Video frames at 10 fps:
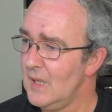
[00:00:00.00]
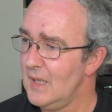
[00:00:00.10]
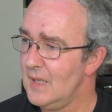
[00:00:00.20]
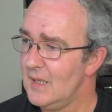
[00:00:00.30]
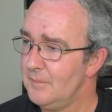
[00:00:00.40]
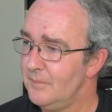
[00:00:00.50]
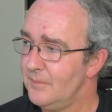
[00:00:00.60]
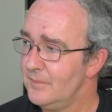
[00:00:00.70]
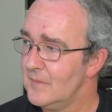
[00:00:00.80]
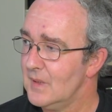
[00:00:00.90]
Um,
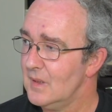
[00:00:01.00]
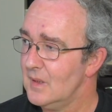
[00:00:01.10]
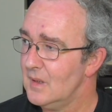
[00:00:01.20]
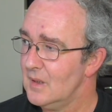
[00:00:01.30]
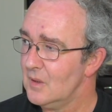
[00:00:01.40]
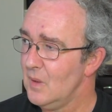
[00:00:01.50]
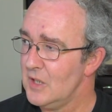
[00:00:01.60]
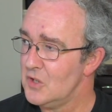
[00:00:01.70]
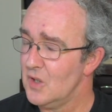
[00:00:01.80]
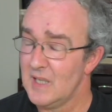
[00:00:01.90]
quite
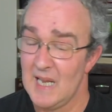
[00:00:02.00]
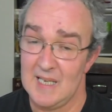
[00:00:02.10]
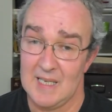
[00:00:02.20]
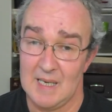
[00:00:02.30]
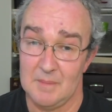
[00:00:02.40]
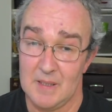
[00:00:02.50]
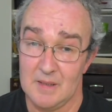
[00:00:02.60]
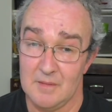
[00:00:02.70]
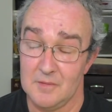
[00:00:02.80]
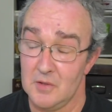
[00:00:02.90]
enjoy getting that bit
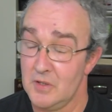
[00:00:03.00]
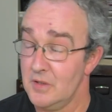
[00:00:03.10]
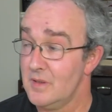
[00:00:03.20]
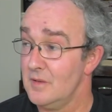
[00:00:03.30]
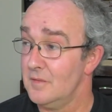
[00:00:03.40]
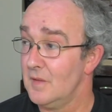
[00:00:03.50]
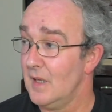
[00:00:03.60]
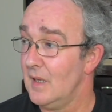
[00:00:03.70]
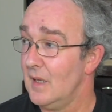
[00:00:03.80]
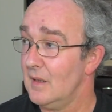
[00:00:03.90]
of the footage and stuff
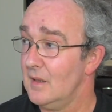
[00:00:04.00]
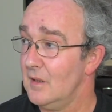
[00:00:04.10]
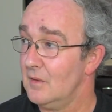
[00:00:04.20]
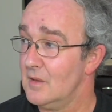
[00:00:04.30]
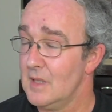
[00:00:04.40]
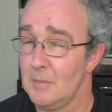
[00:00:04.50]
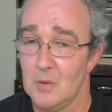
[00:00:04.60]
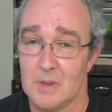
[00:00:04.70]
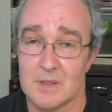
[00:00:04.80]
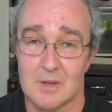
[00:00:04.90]
like that, you know, because I'm
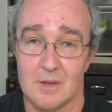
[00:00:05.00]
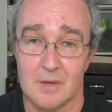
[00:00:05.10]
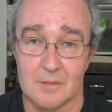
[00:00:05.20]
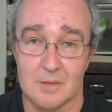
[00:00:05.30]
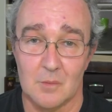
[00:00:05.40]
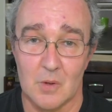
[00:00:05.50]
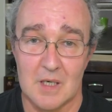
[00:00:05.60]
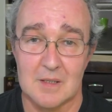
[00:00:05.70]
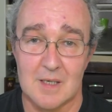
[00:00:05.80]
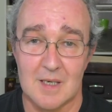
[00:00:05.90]
always sort of
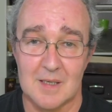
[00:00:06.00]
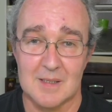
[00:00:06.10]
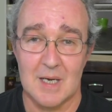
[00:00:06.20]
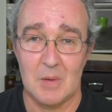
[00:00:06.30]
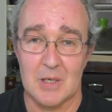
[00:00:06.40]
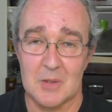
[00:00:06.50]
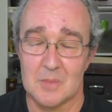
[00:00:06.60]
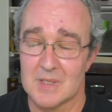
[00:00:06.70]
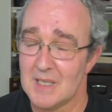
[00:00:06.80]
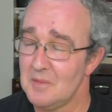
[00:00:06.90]
wanting to see how it
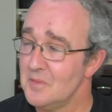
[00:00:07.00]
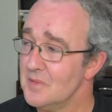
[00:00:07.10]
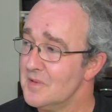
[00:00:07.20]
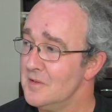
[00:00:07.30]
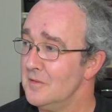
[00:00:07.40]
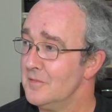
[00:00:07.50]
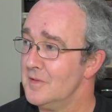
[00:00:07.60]
comes out and stuff.